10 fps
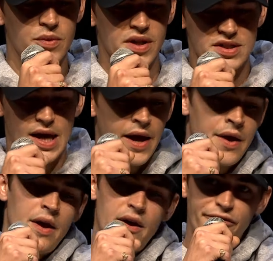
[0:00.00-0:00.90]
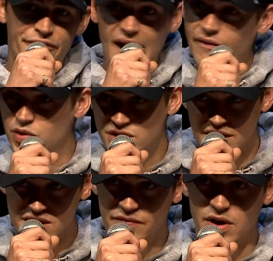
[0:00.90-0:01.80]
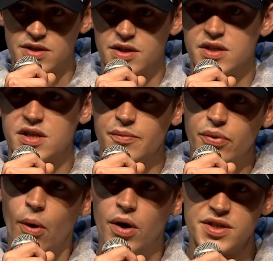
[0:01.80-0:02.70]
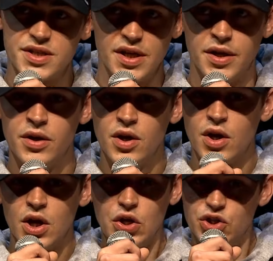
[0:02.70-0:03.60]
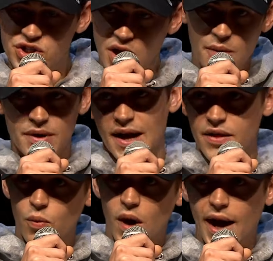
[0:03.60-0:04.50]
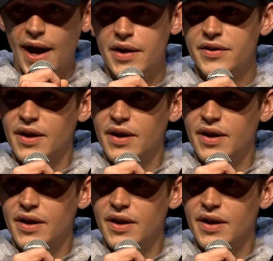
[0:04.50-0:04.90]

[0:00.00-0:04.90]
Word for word: when there's like 5 or 6 of us, and it's an important scene, you start with like the wide,